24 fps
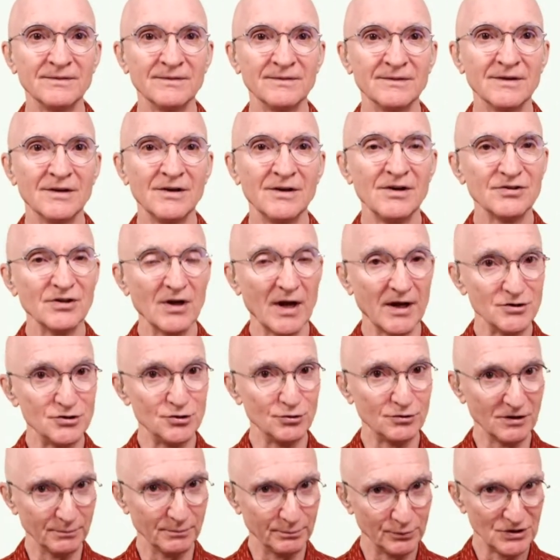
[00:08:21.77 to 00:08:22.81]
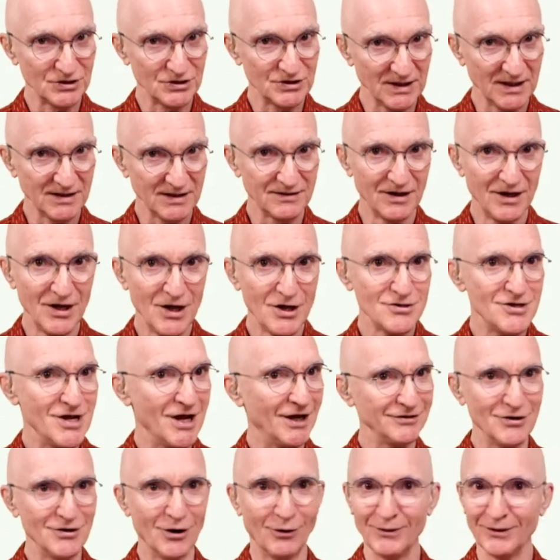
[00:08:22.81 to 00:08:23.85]
So as you can appreciate,
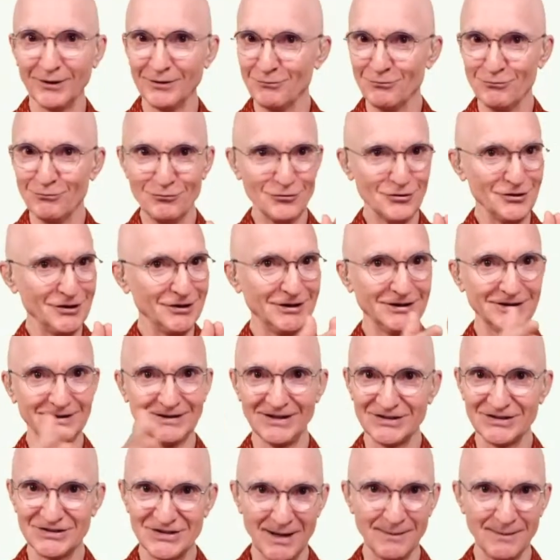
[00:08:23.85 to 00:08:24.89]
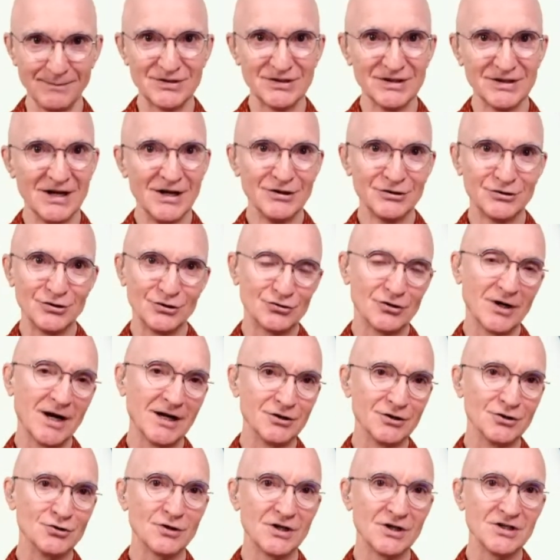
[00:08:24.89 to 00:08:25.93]
no one really attempts to track and
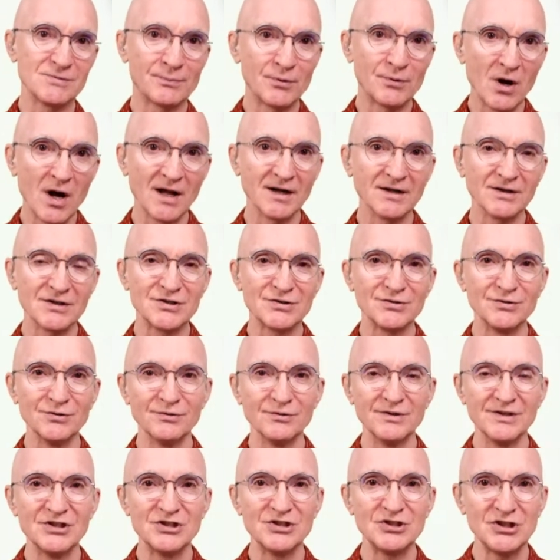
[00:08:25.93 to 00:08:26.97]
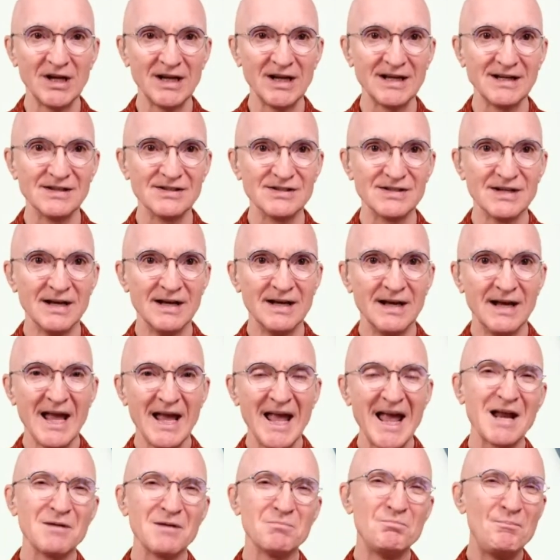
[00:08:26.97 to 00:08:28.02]
trace products through these chains.
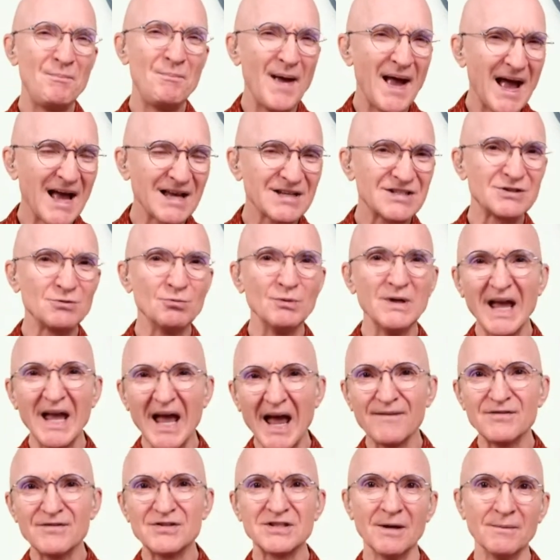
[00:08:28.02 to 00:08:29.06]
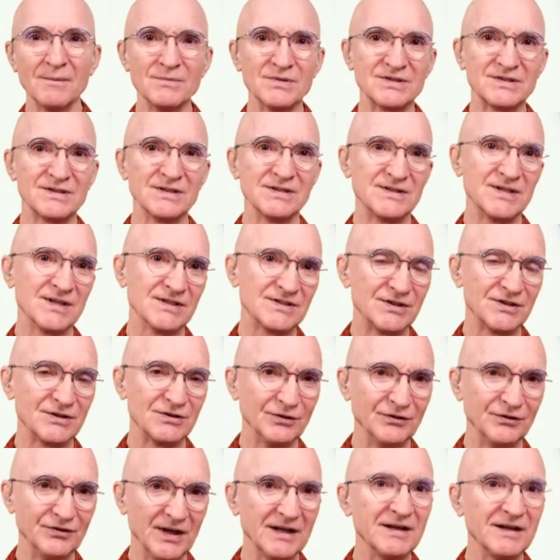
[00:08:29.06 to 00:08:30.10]
At best, we have some statistical
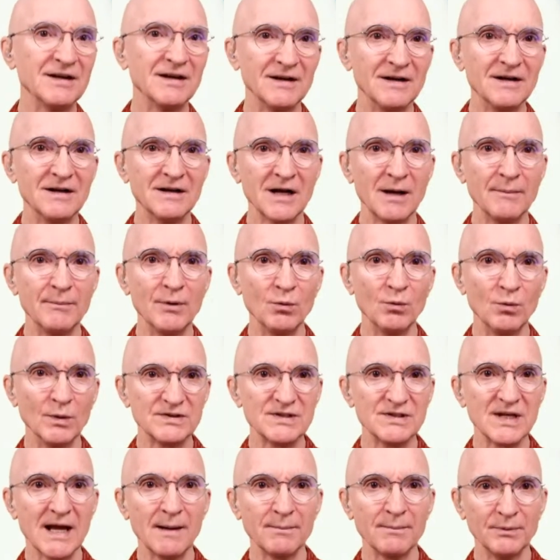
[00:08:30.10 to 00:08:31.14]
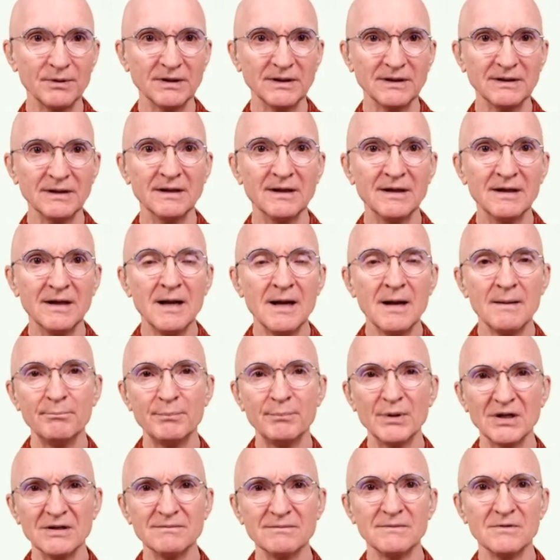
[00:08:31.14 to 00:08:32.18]
data about what's happening,
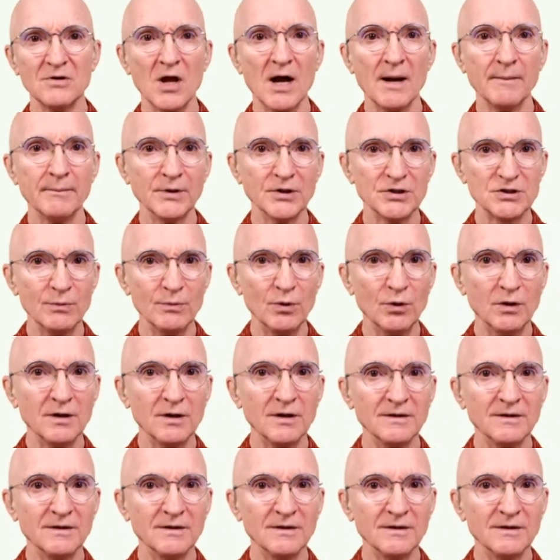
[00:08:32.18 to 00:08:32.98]
but not much more.